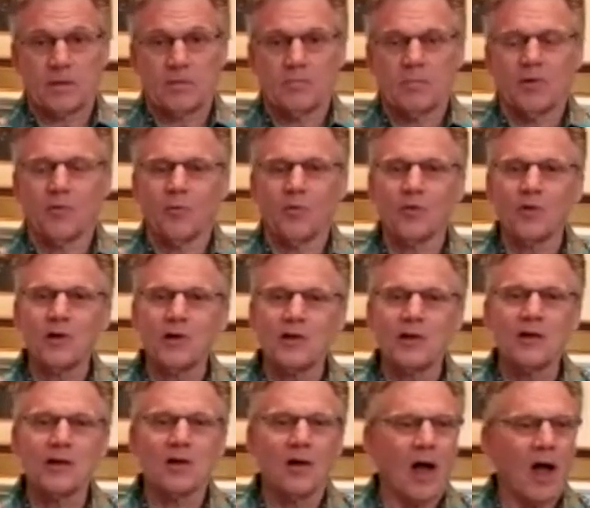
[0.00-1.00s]
But we're
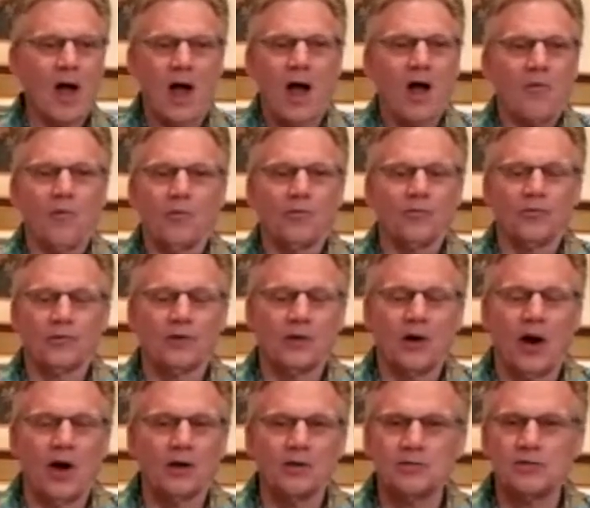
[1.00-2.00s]
here.
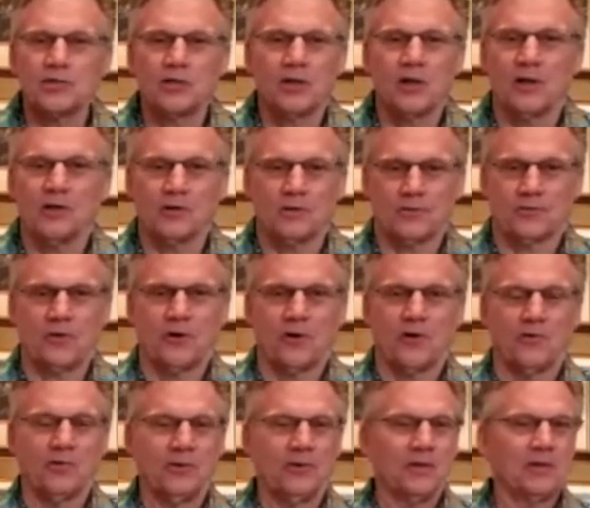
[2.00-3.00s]
God is still on the
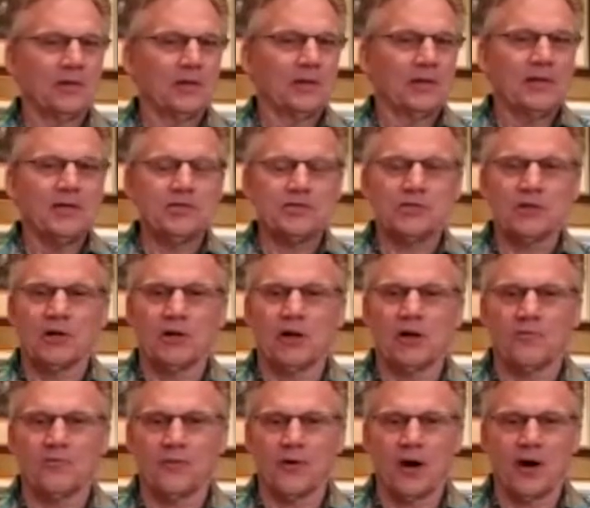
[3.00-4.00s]
throne. He's still
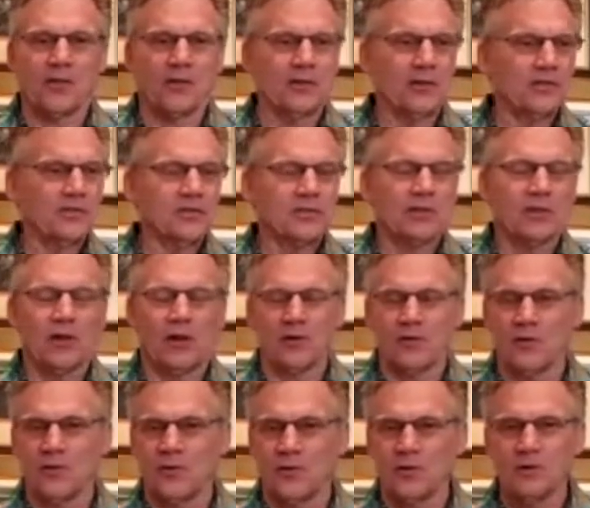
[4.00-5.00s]
our Father. He's still our
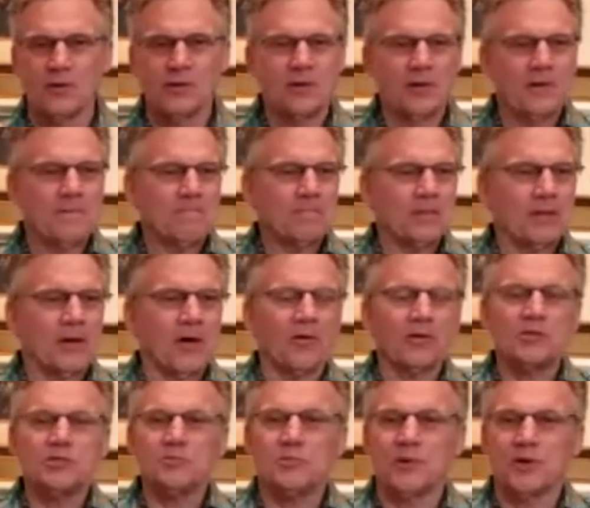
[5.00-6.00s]
Lord. The
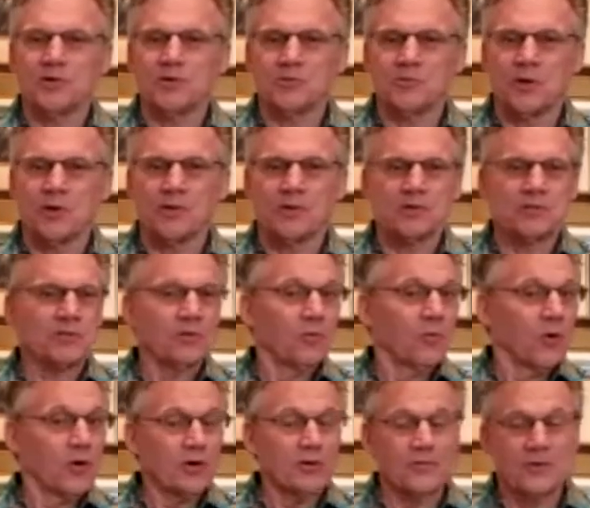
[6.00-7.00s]
Holy Spirit's with us. The
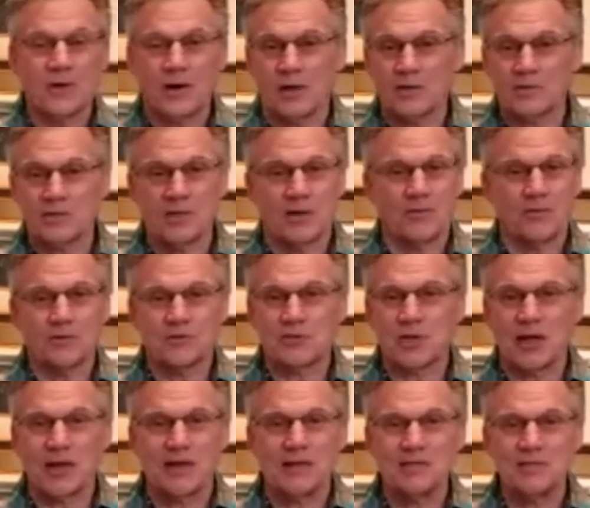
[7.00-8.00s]
Word of God's never
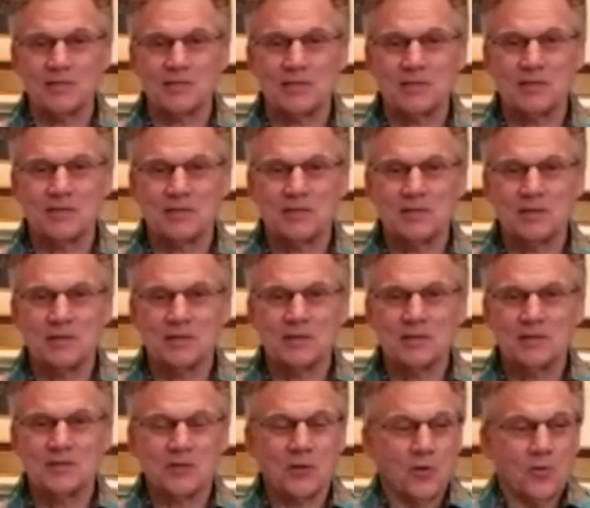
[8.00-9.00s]
changed.
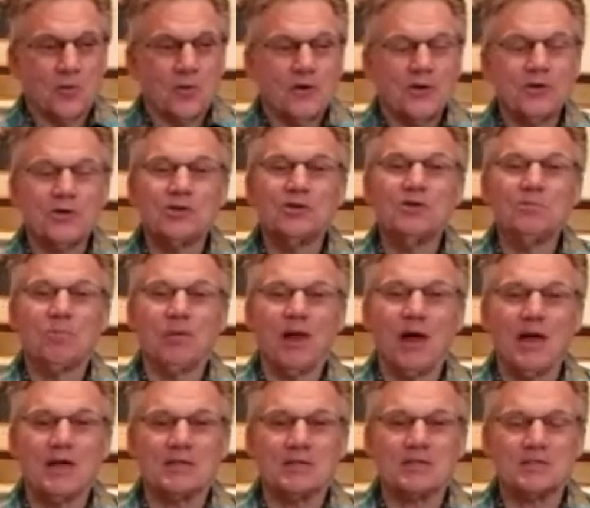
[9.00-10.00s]
So we're in a good
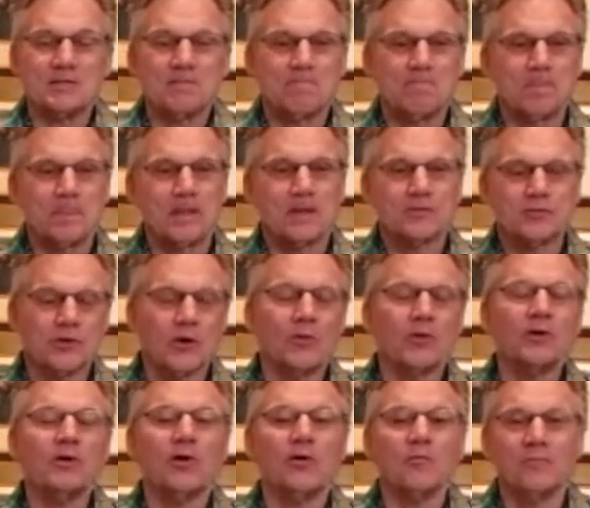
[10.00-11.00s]
place. So
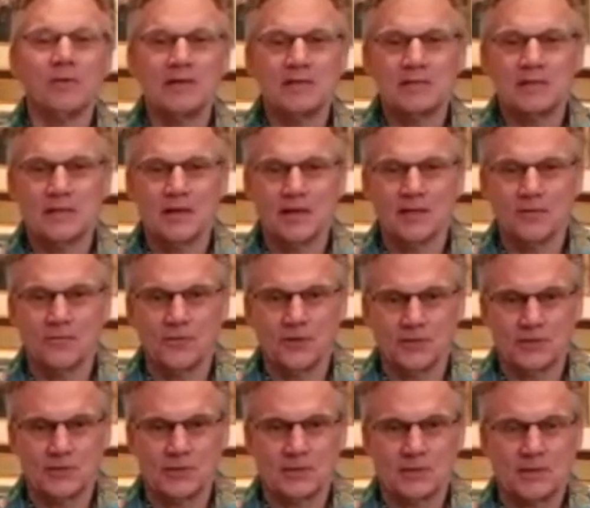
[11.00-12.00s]
we don't meet together
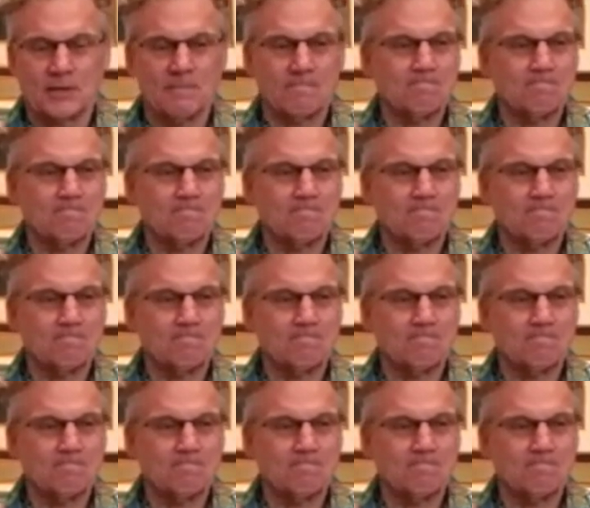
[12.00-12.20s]
physically.